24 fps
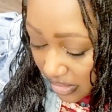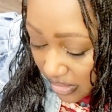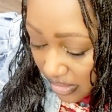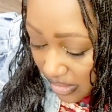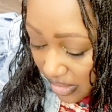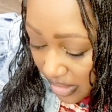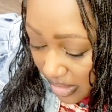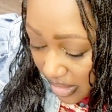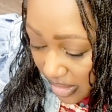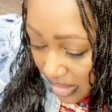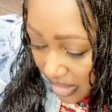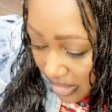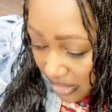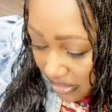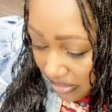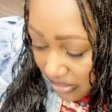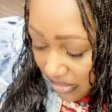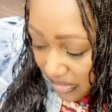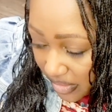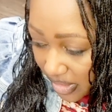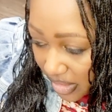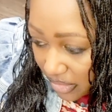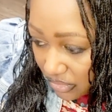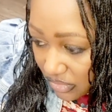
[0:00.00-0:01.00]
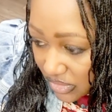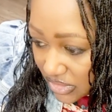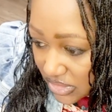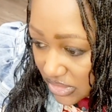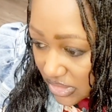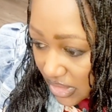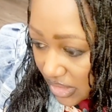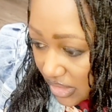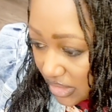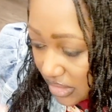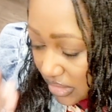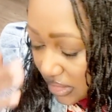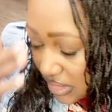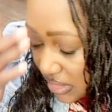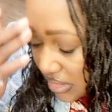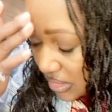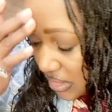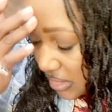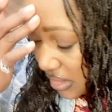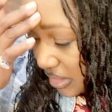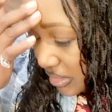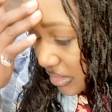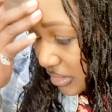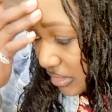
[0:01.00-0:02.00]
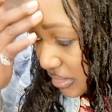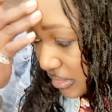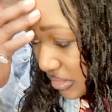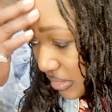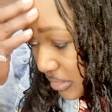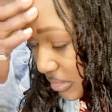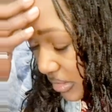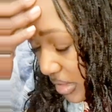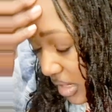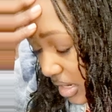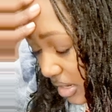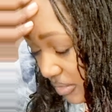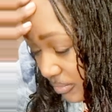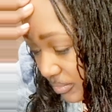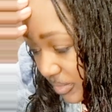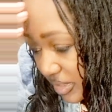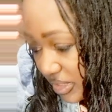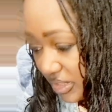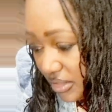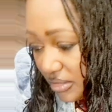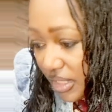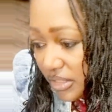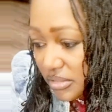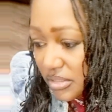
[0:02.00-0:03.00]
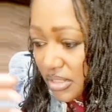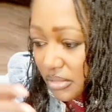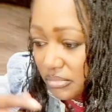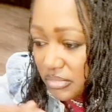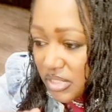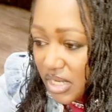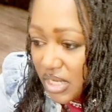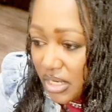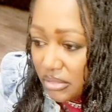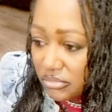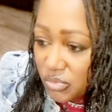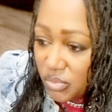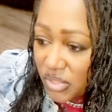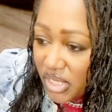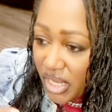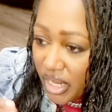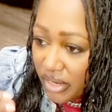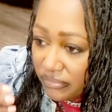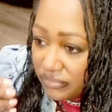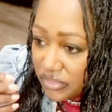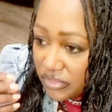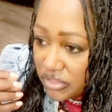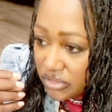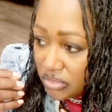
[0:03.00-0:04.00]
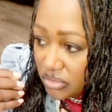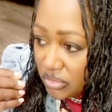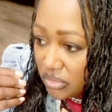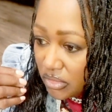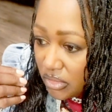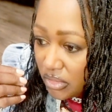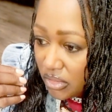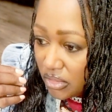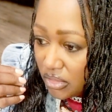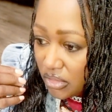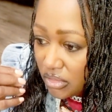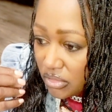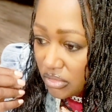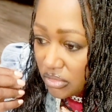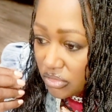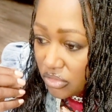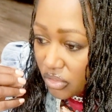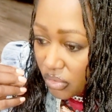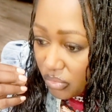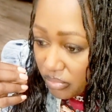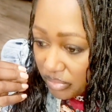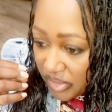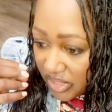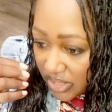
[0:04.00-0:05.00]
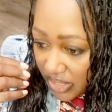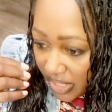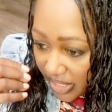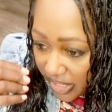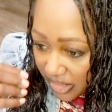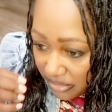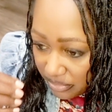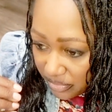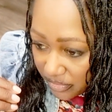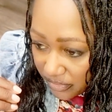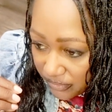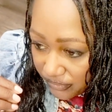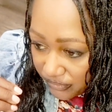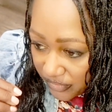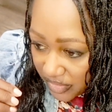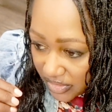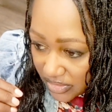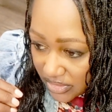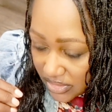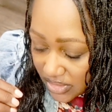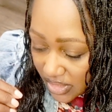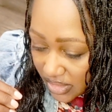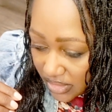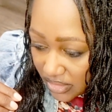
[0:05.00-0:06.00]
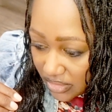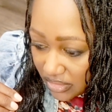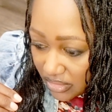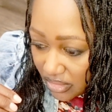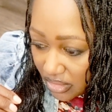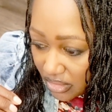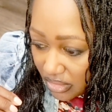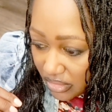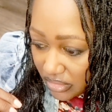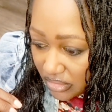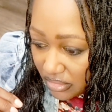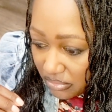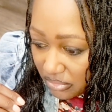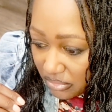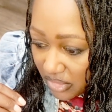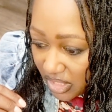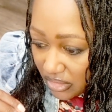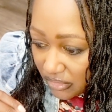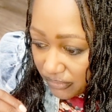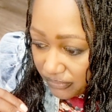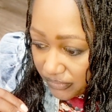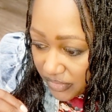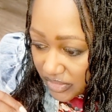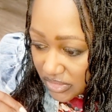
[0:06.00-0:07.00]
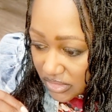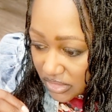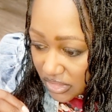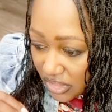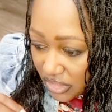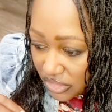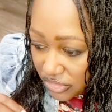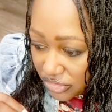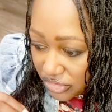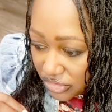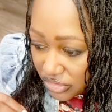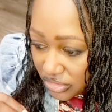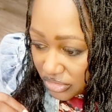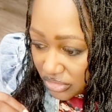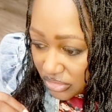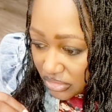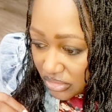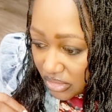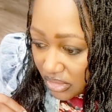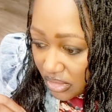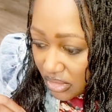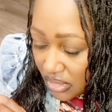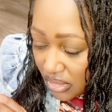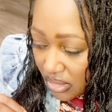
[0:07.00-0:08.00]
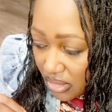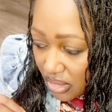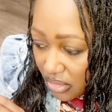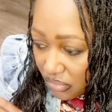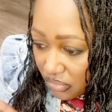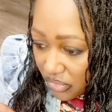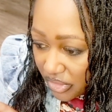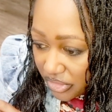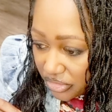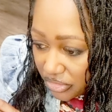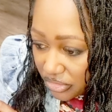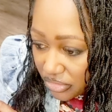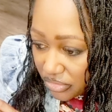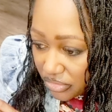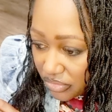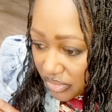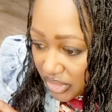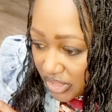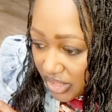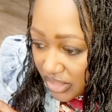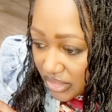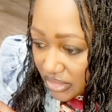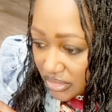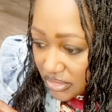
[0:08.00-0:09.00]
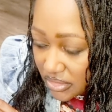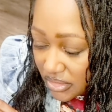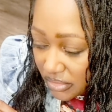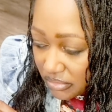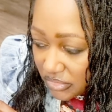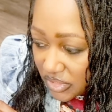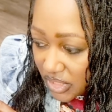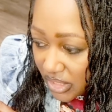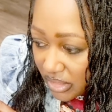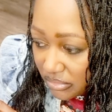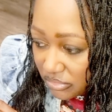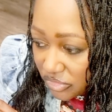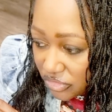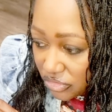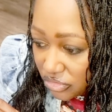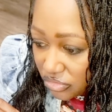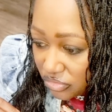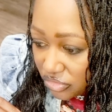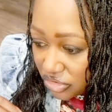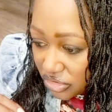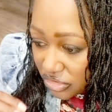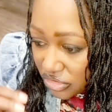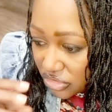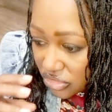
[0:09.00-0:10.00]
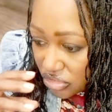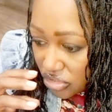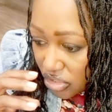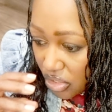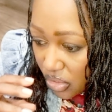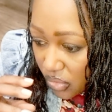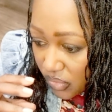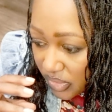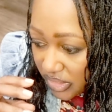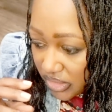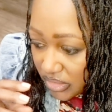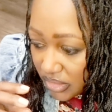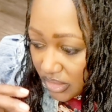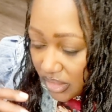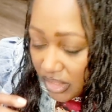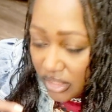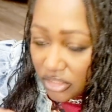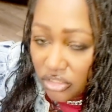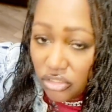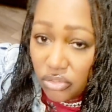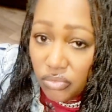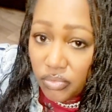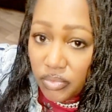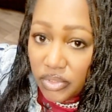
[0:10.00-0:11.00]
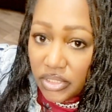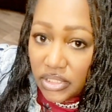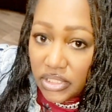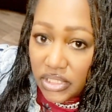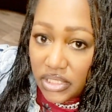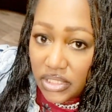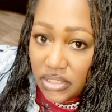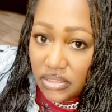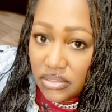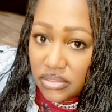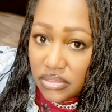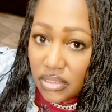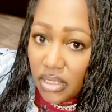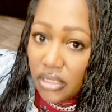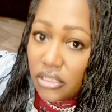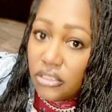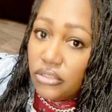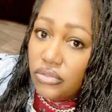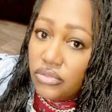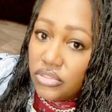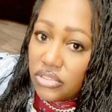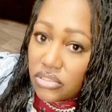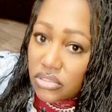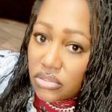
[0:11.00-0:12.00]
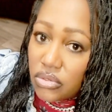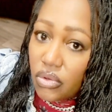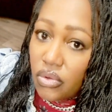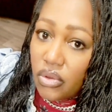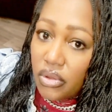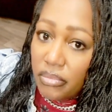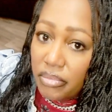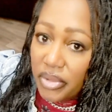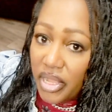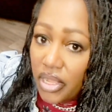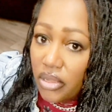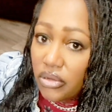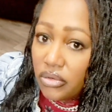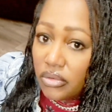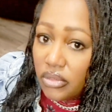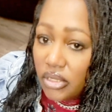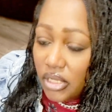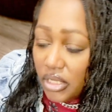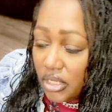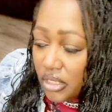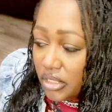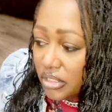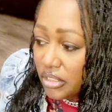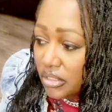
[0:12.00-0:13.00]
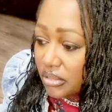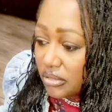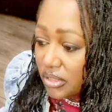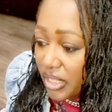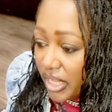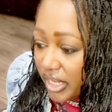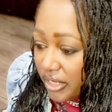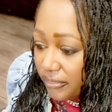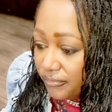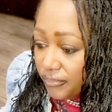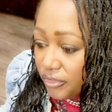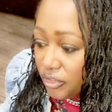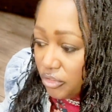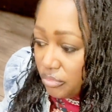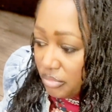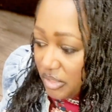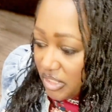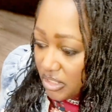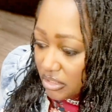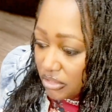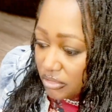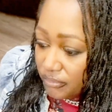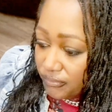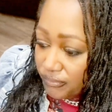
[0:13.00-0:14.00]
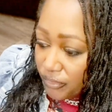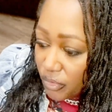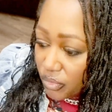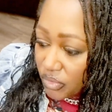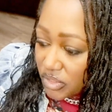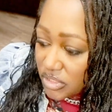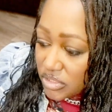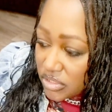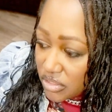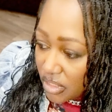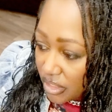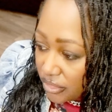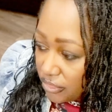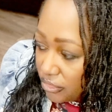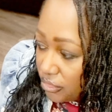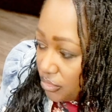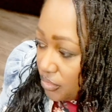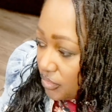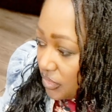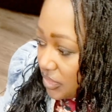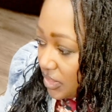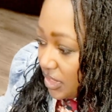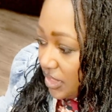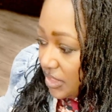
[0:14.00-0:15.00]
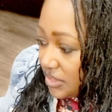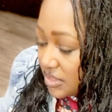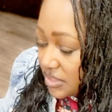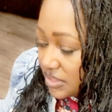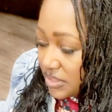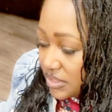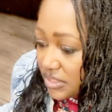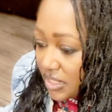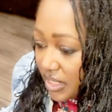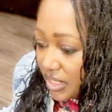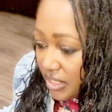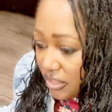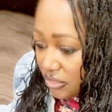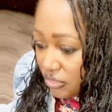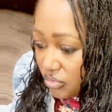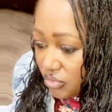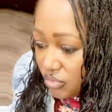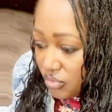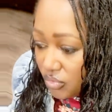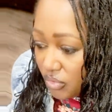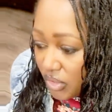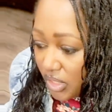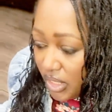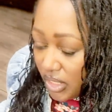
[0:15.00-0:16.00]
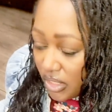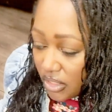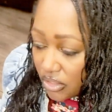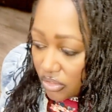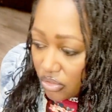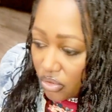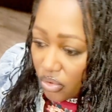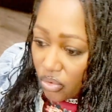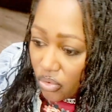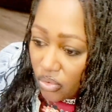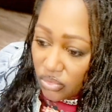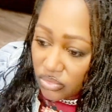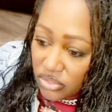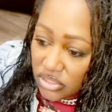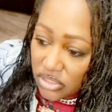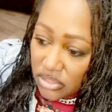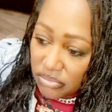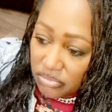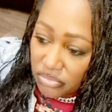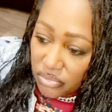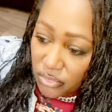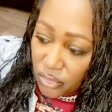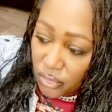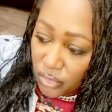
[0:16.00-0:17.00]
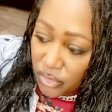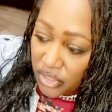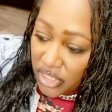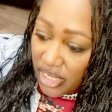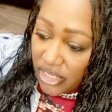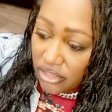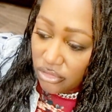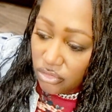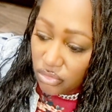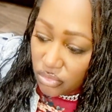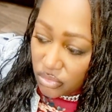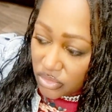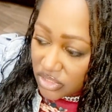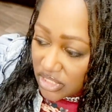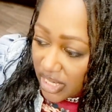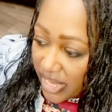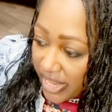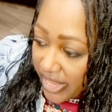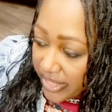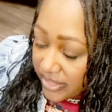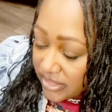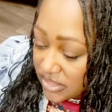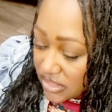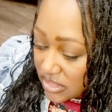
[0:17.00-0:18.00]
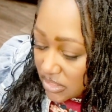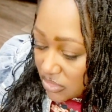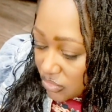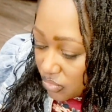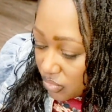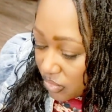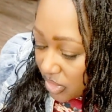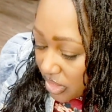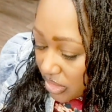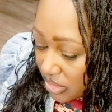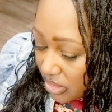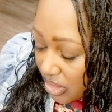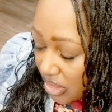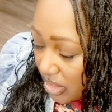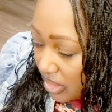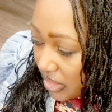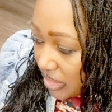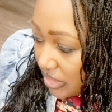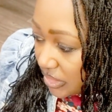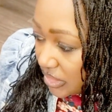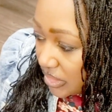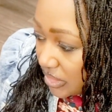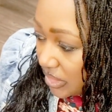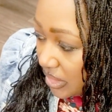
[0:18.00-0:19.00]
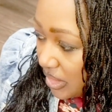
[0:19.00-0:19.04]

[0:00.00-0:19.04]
I was saying in another reading, like sometimes we have to, don't be hyper fixated on the manifestation, on what you're creating. Sometimes you just know it and you release. Like you just go about your life and you begin to focus on new things and set new goals and create new tasks to work on,